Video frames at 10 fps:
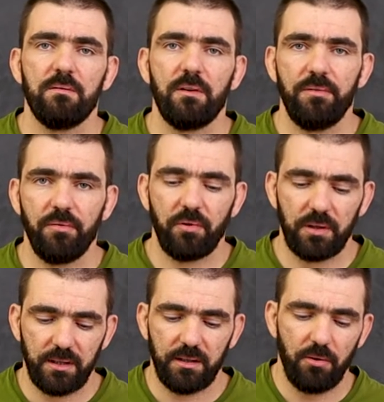it will
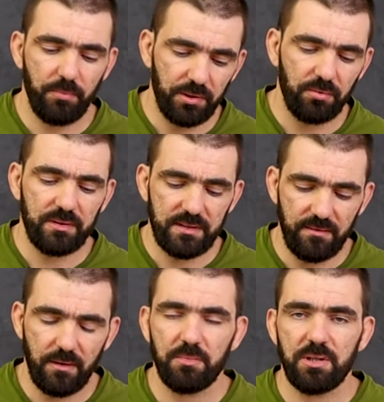be very hard for
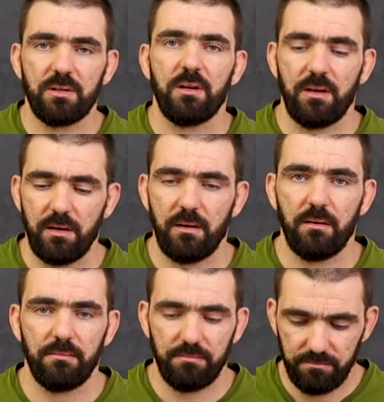me because it
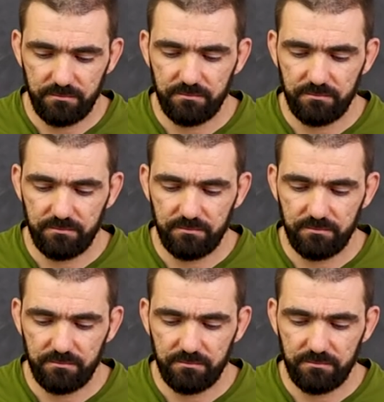will